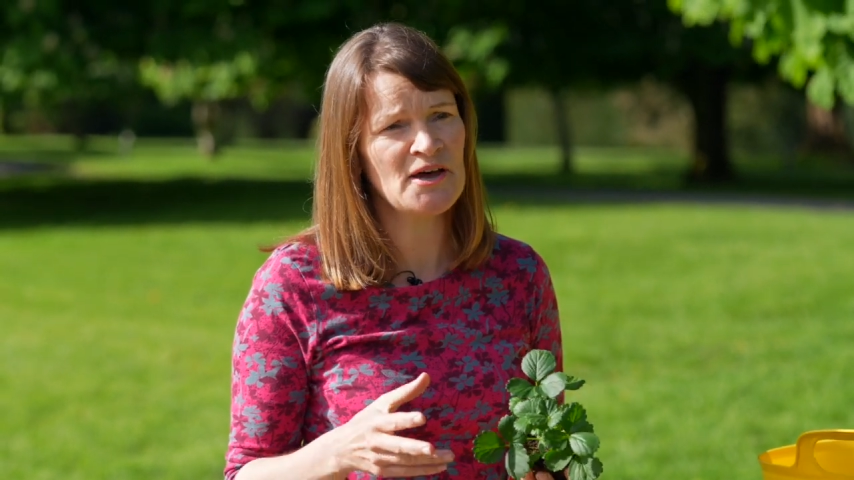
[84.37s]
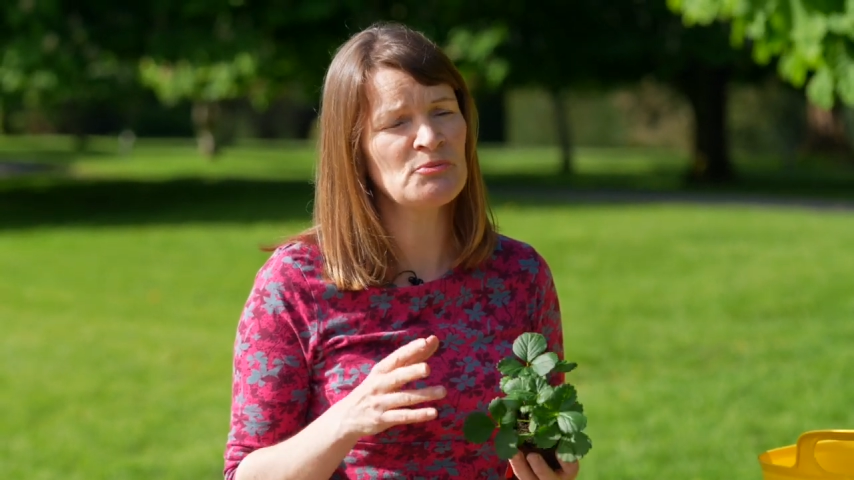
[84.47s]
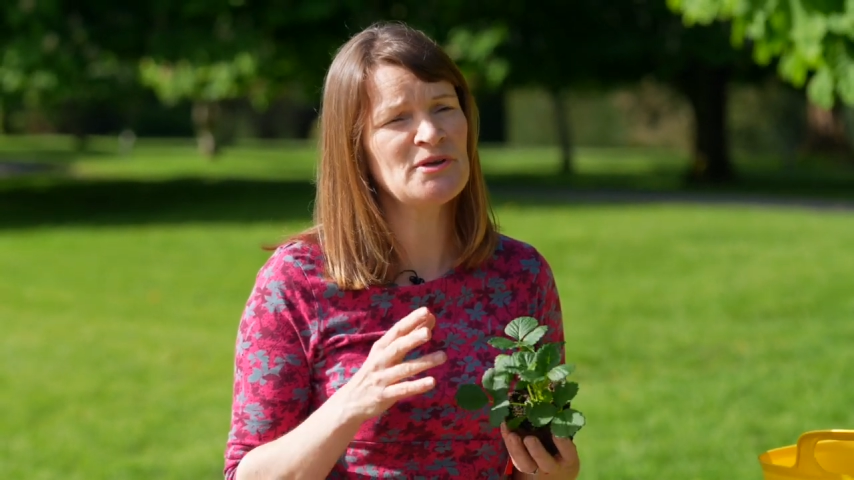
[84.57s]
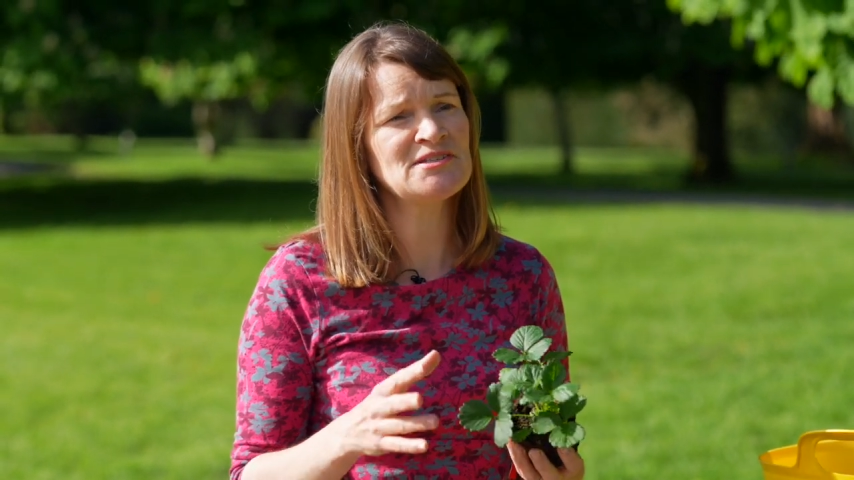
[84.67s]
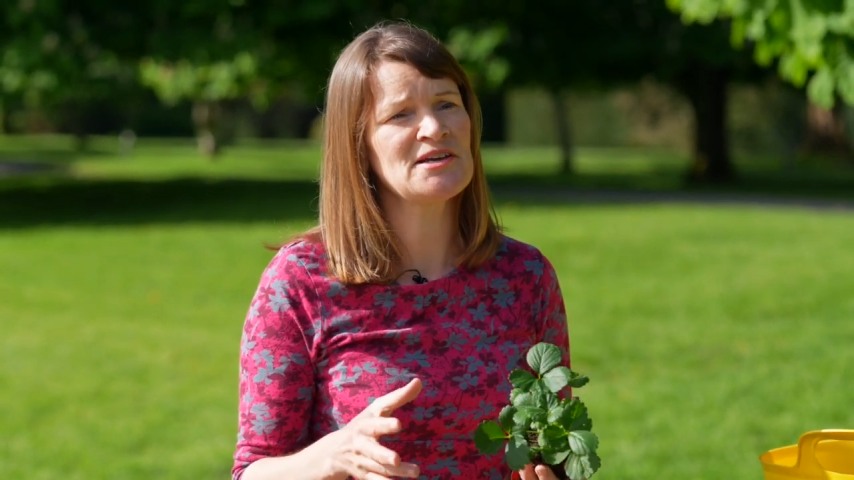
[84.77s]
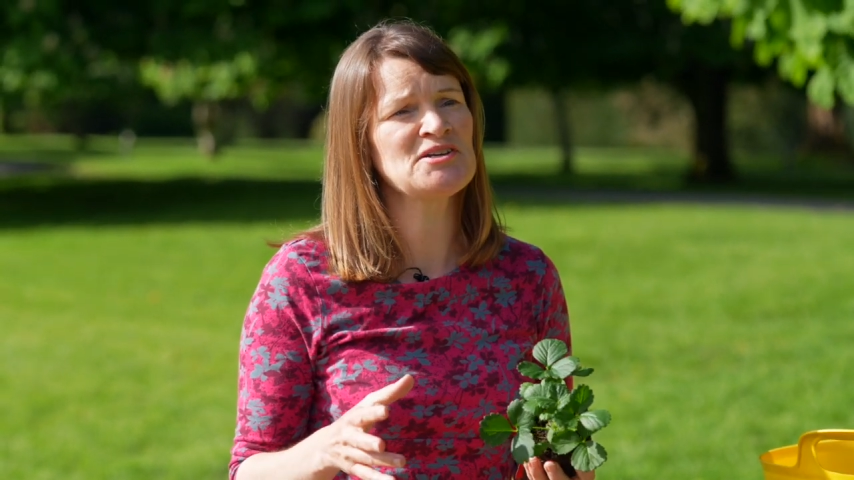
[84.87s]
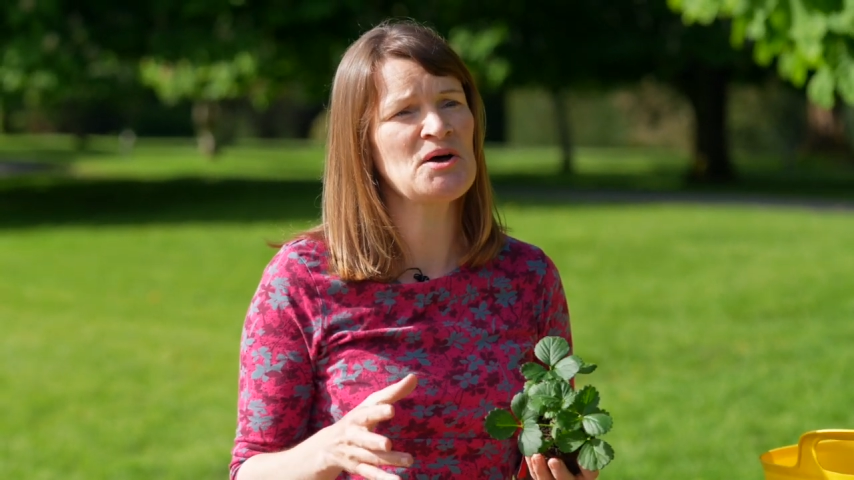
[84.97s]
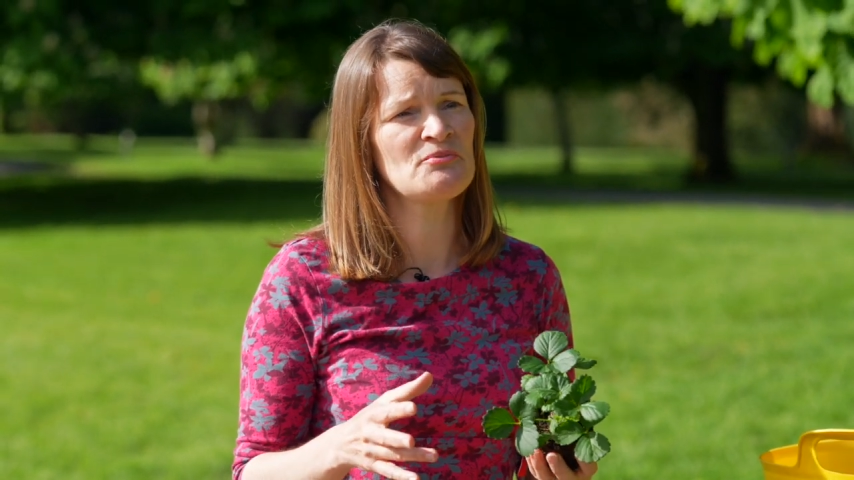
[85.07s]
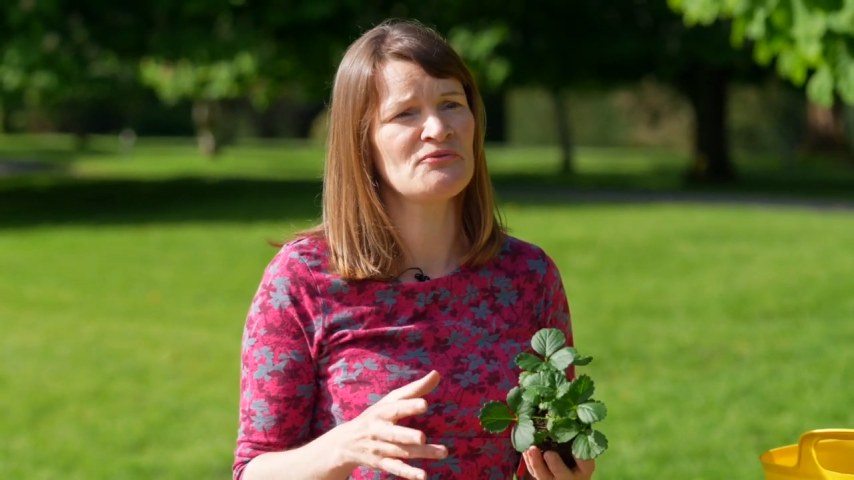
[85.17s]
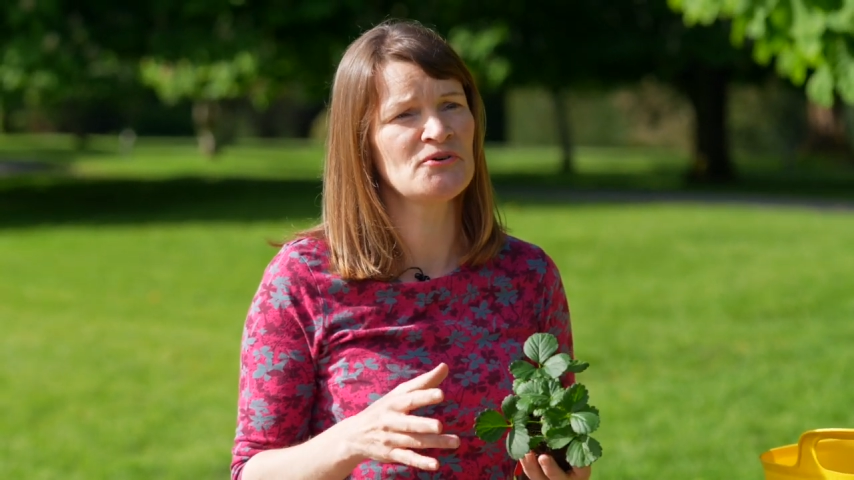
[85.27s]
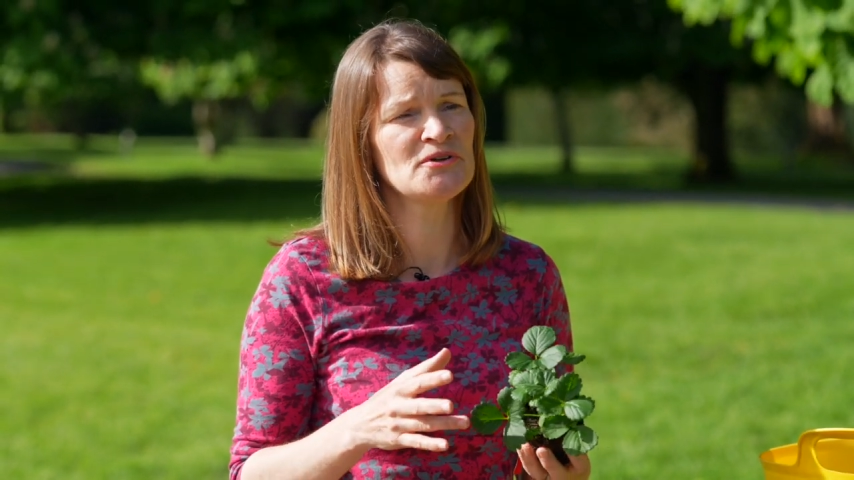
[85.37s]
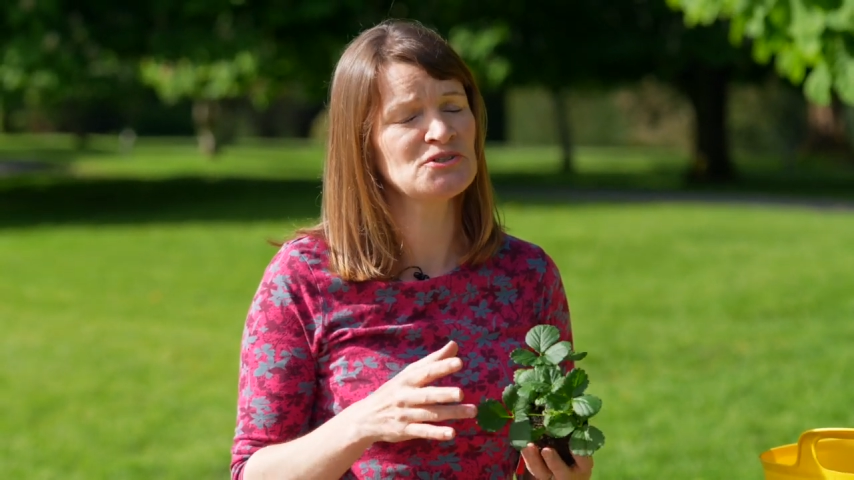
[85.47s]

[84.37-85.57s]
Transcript: and you'll be set up for